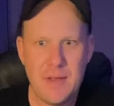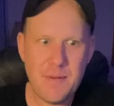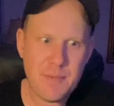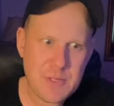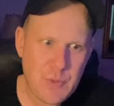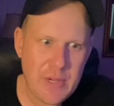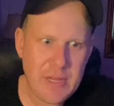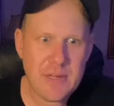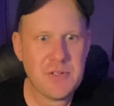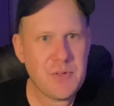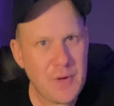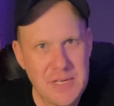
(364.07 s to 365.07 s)

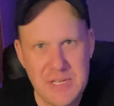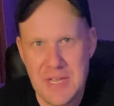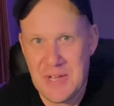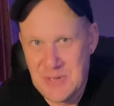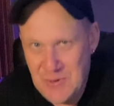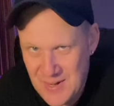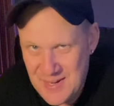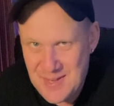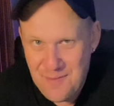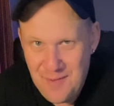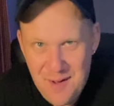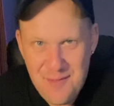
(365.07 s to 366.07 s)
between 20 and
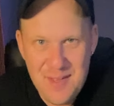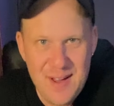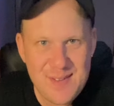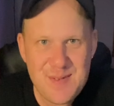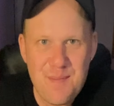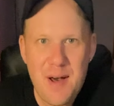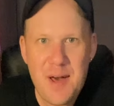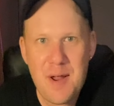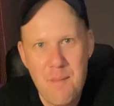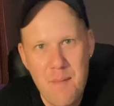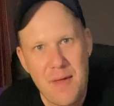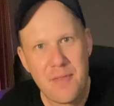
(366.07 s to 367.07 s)
25,000 baht
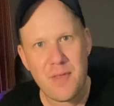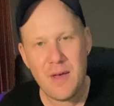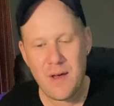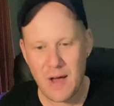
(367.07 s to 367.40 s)
a month